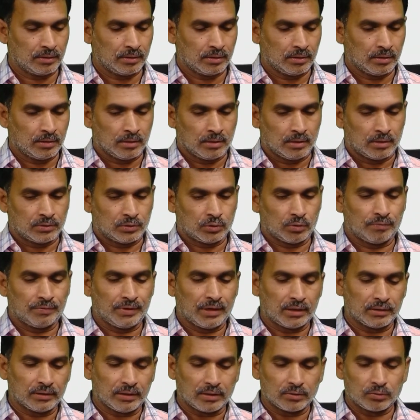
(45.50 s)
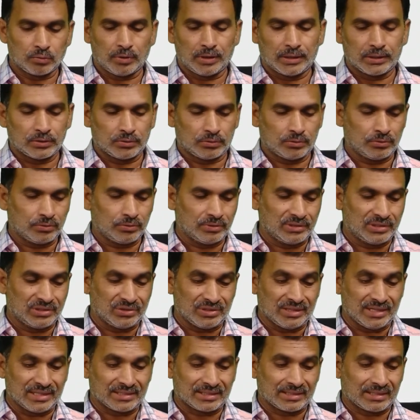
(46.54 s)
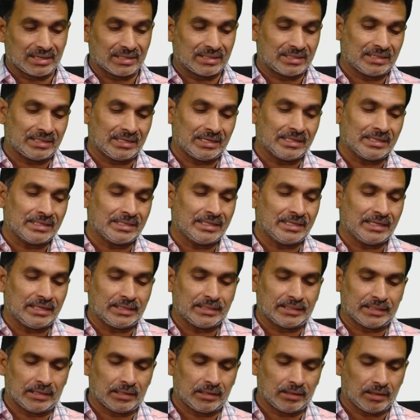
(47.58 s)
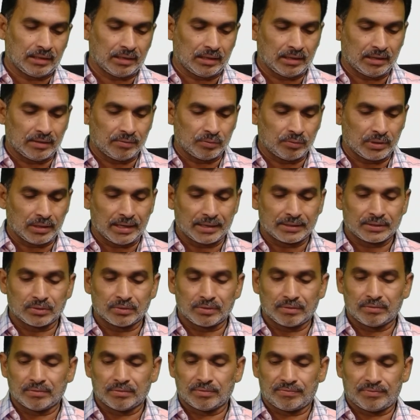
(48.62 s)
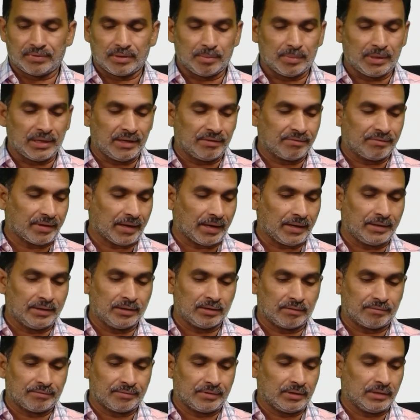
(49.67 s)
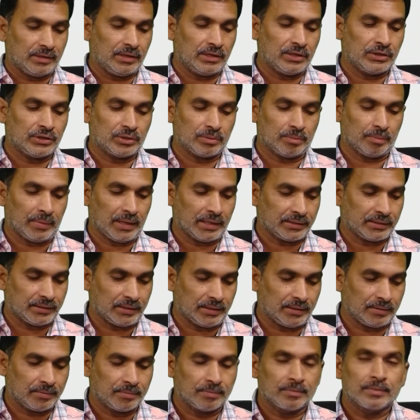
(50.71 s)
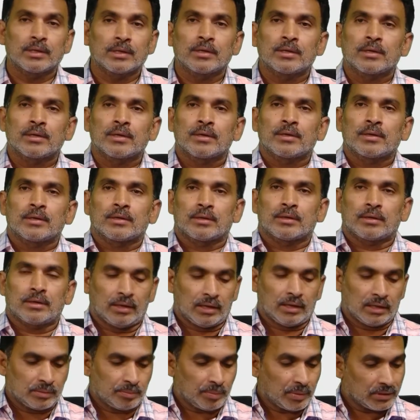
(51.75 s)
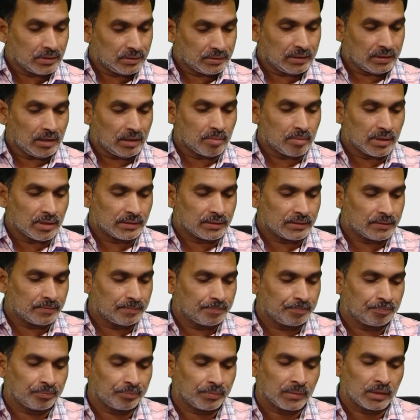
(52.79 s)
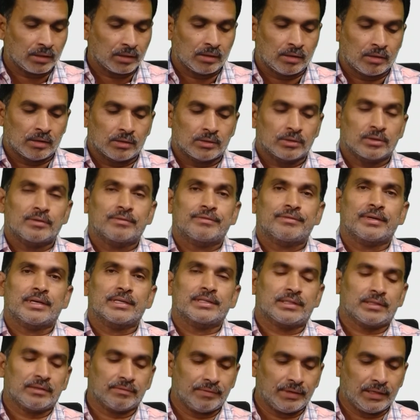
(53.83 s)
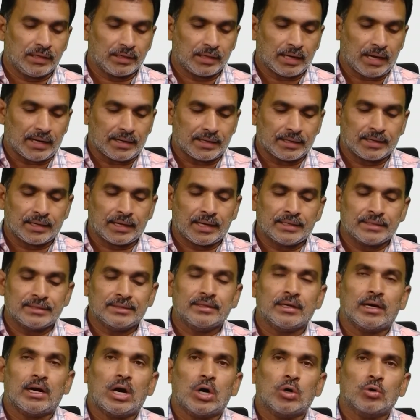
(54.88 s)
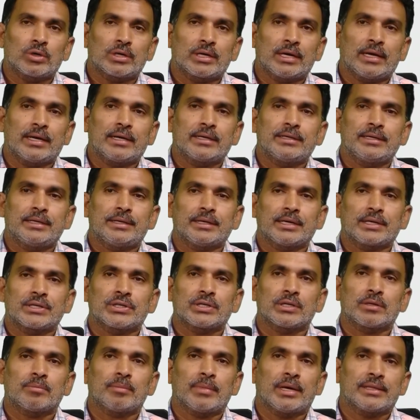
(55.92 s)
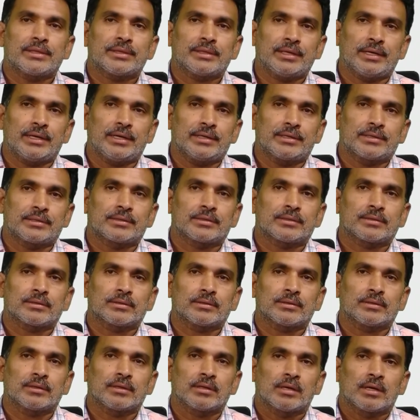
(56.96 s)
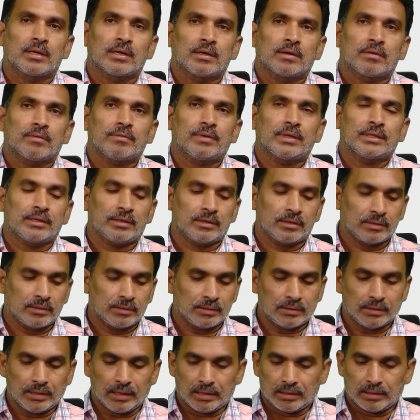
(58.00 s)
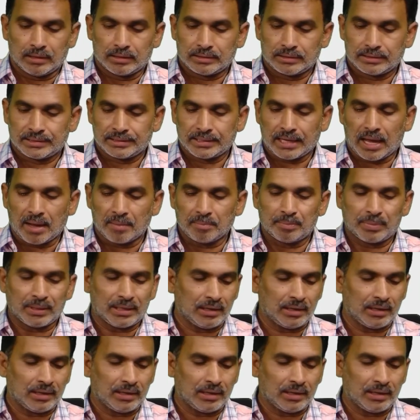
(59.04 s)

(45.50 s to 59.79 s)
So we are not going to discuss in detail. I would like to give a brief idea of each method as per the syllabus. So first we categorize the outlier detection methods, whether the sample